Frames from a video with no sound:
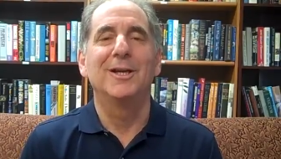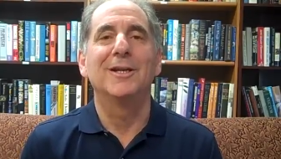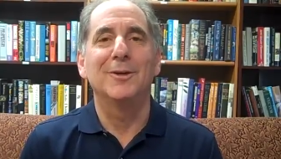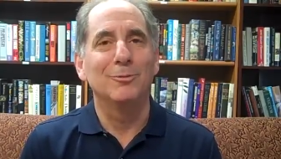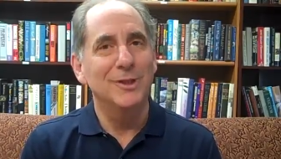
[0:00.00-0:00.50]

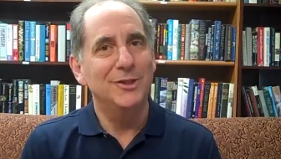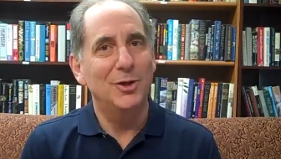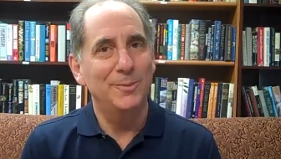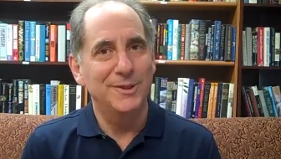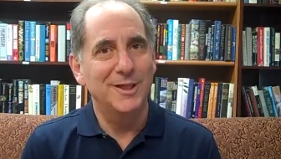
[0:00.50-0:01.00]
and I really
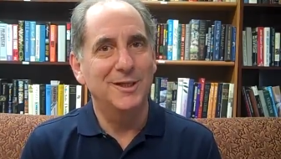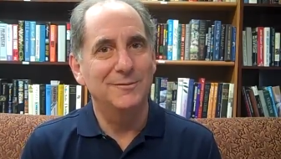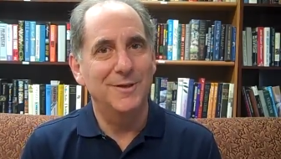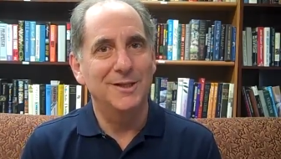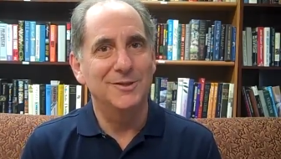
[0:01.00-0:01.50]
hope you take
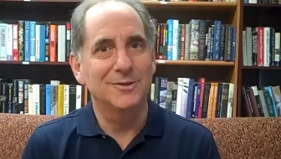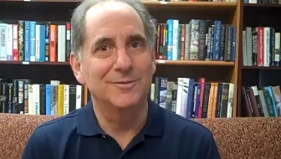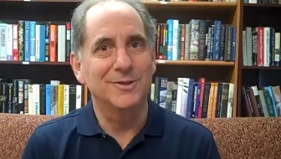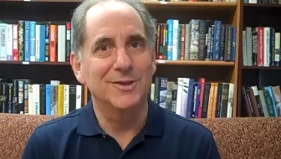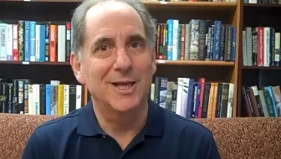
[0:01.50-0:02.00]
advantage
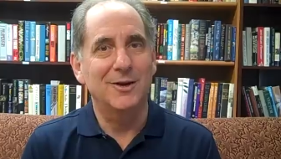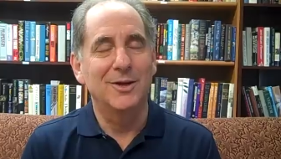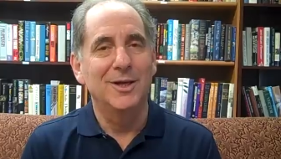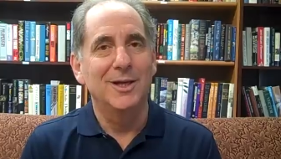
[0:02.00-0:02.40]
of this now